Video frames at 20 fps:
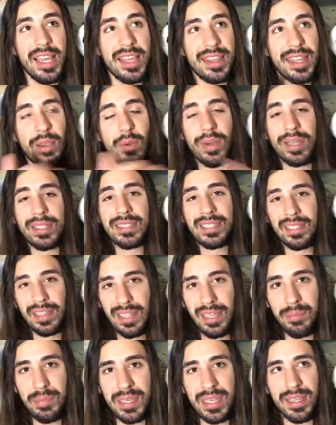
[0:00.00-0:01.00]
They went to
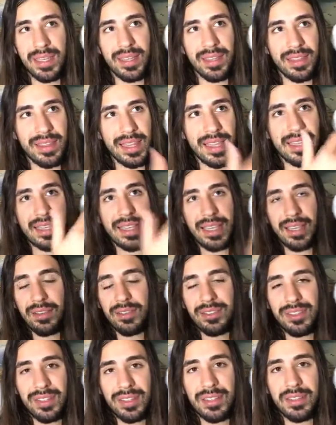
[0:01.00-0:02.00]
Libya, they
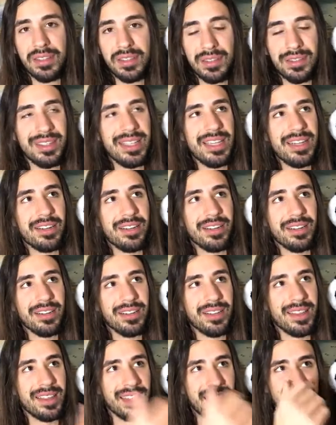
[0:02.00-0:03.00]
killed the leader,
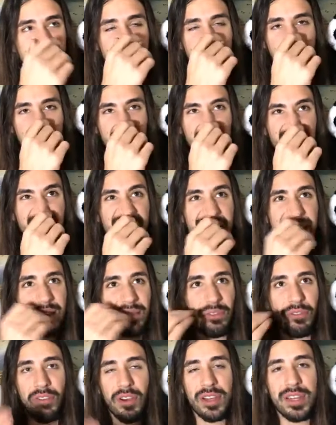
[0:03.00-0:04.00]
they literally
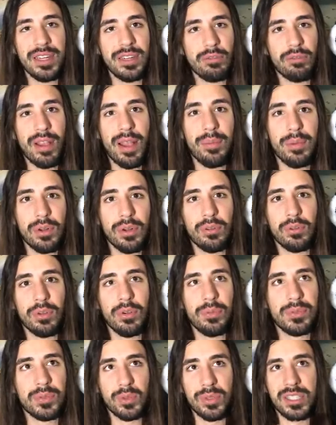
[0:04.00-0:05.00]
funded rebel
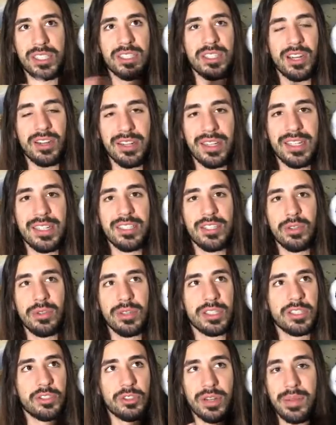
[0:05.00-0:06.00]
groups which turned into
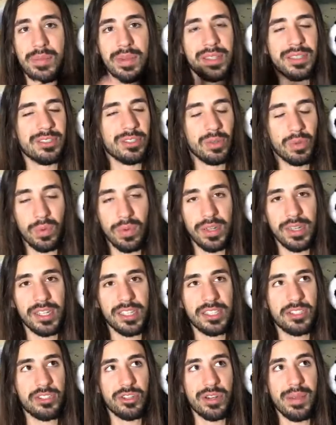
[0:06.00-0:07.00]
extremists or were
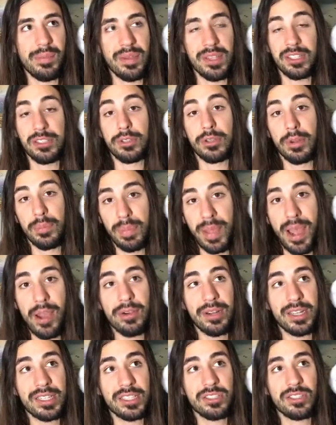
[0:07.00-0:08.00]
extremists or
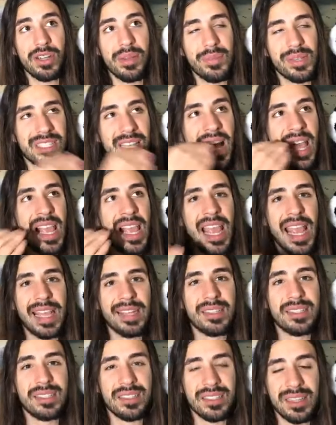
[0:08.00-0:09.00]
empowered extremists,
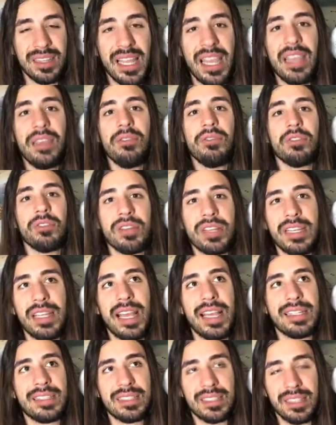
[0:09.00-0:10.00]
and slavery
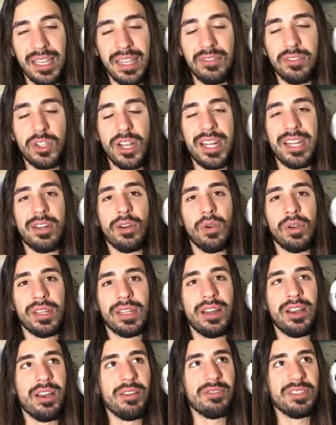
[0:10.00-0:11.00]
and slave trade and
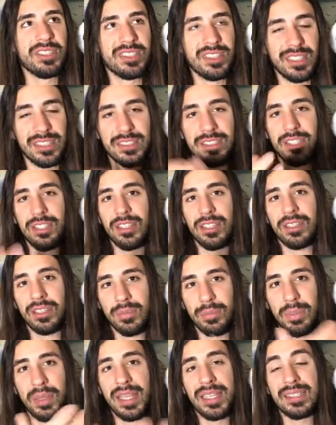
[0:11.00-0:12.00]
organ harvesting
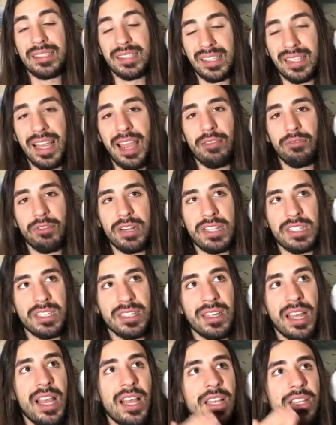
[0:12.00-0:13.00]
took place in that
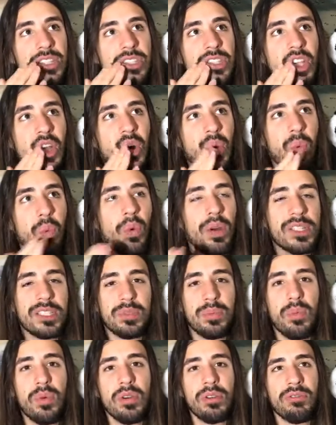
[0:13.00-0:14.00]
region. So
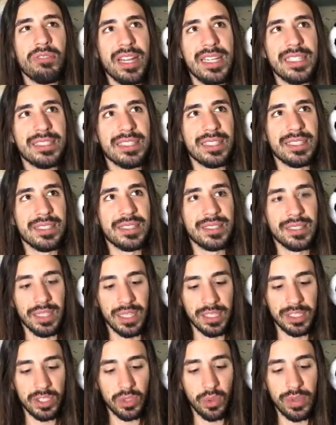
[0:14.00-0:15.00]
what's more racist,
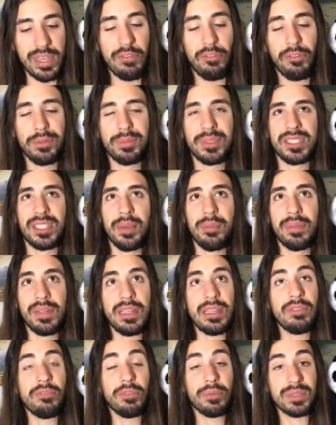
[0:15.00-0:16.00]
a tweet from
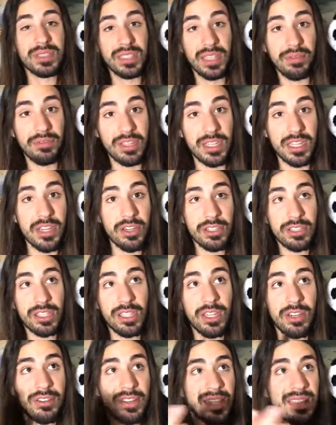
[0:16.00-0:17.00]
somebody from 7 years
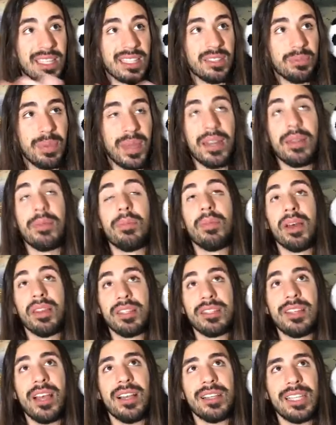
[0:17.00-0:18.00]
ago that they spend a
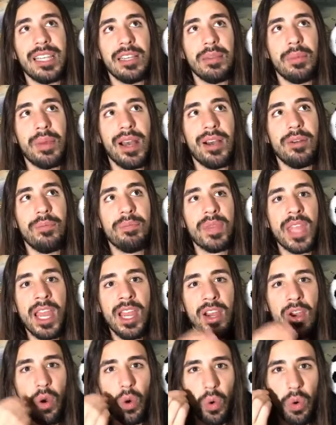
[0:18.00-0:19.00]
month talking about,
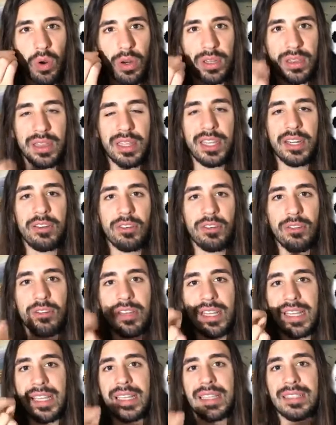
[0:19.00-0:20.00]
or
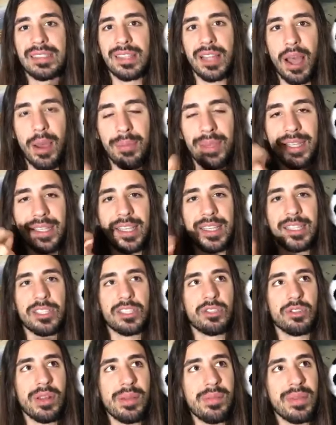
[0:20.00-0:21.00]
literal Islamic
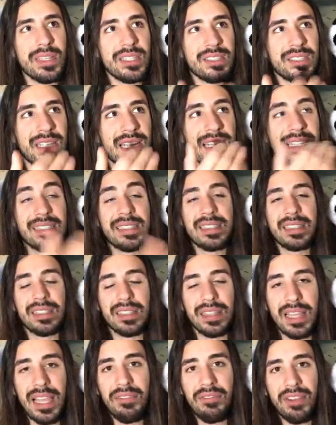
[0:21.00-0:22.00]
extremists
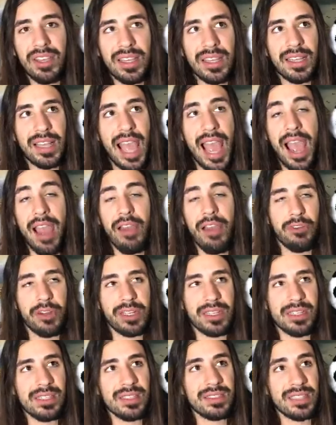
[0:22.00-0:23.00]
enslaving
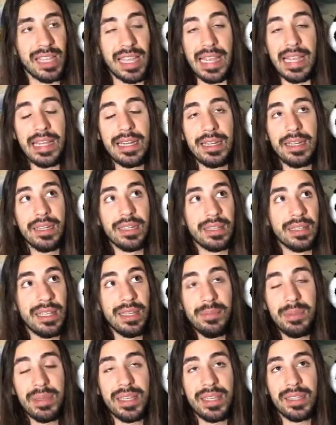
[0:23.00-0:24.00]
Africans in
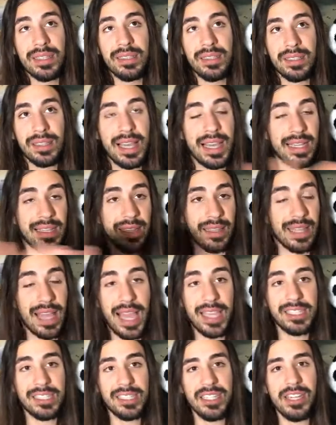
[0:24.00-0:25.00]
Libya, like
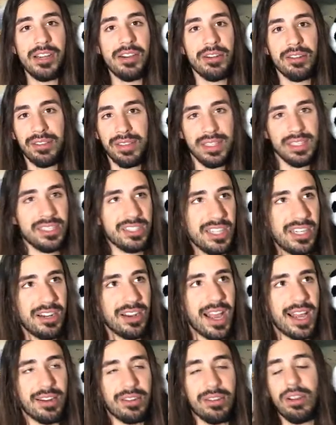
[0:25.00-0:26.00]
last year, this
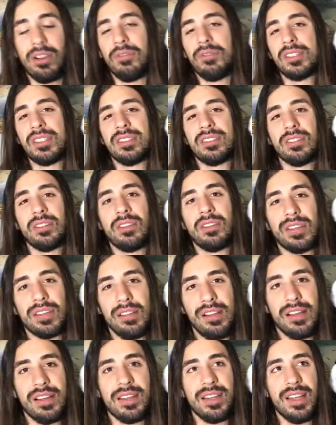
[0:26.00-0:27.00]
year, I don't know if it's still going
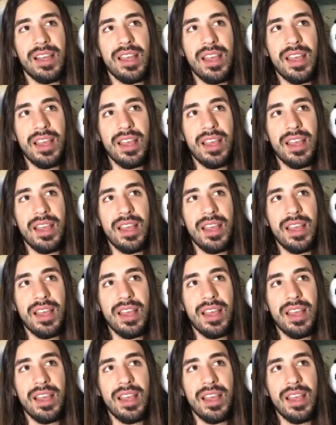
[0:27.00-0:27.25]
on.